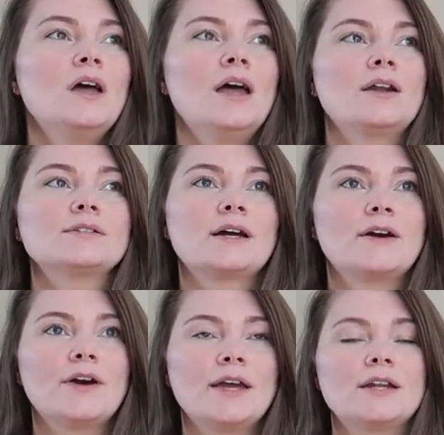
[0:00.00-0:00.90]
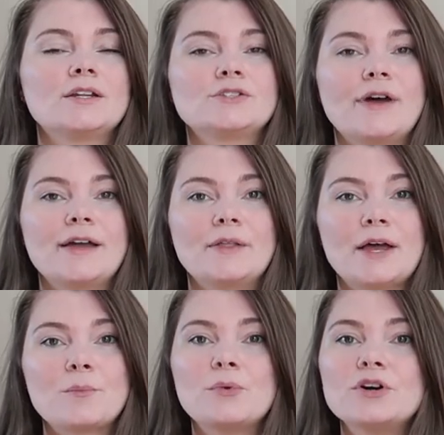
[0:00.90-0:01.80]
And I was like, all right. So I
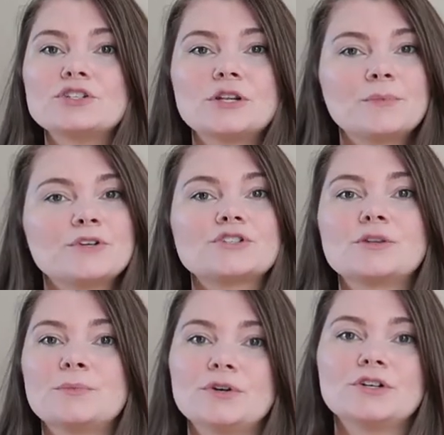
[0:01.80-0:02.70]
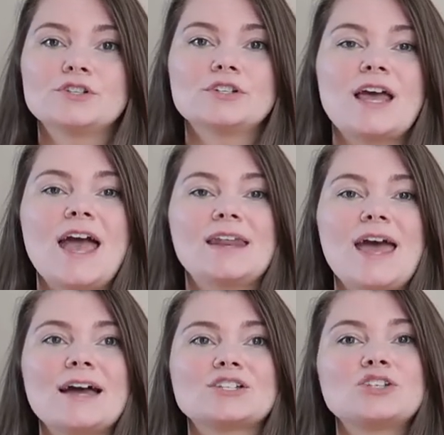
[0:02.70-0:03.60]
like pushed and pushed and pushed. And
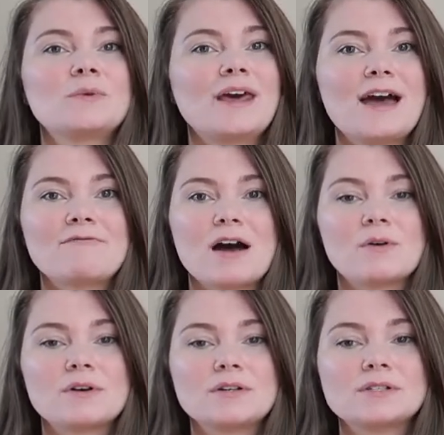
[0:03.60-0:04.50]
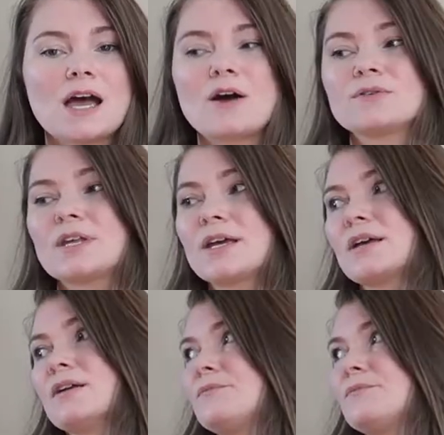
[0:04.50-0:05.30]
at two and a half hours, I was like,